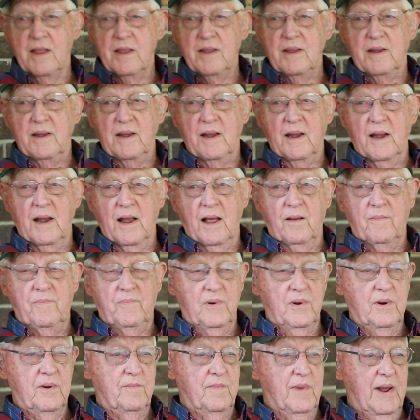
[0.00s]
Yeah,
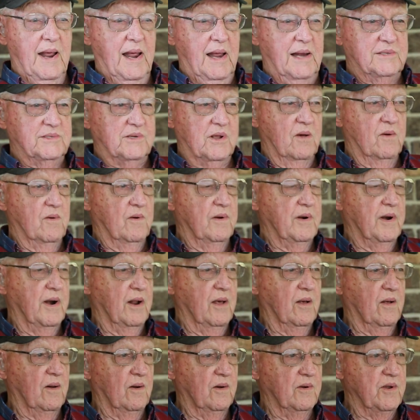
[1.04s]
put a mask on and
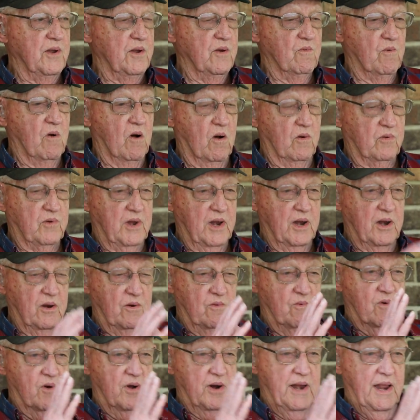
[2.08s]
all. You walked into
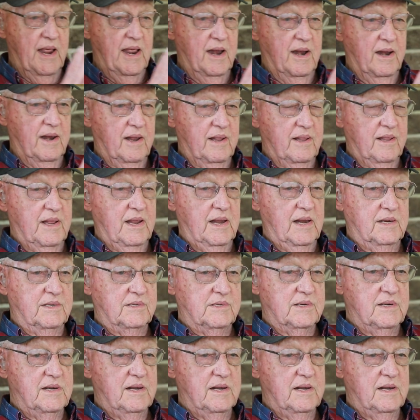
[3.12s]
one end of this